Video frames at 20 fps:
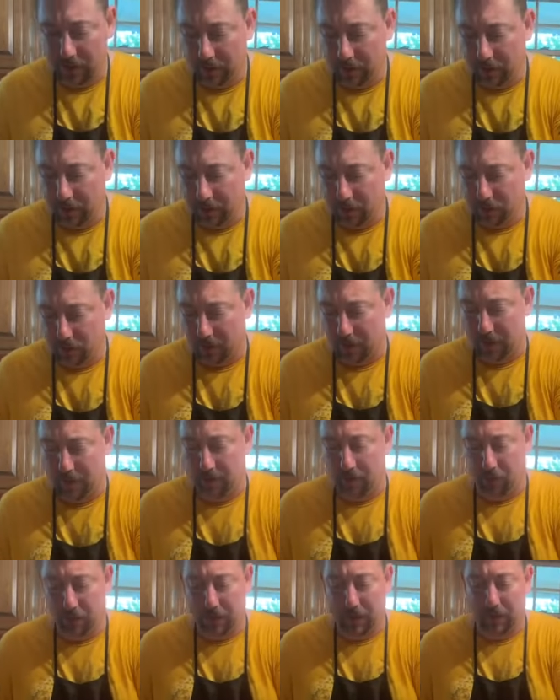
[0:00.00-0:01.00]
That's why I've
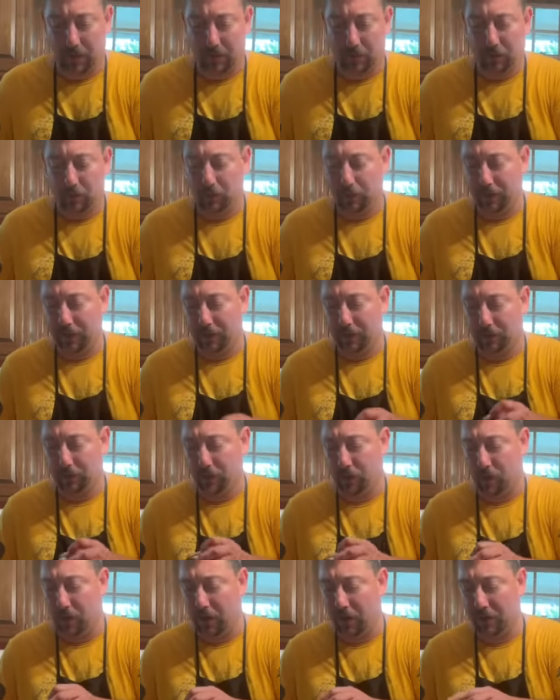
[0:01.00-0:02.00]
only got a little bit of
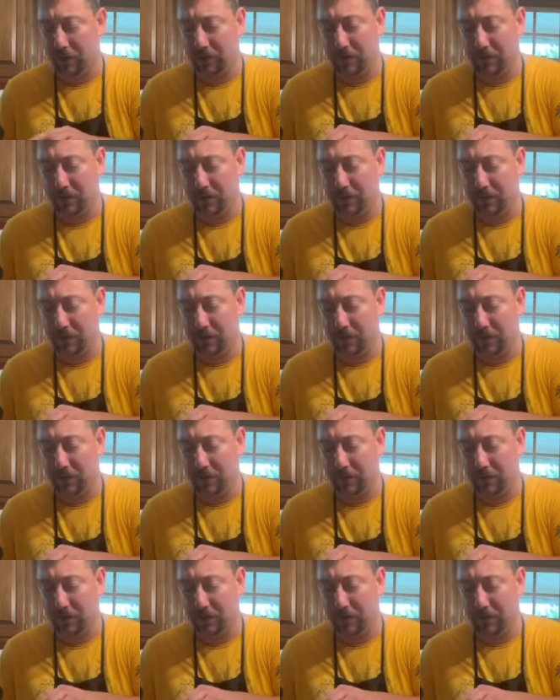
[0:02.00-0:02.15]
sauce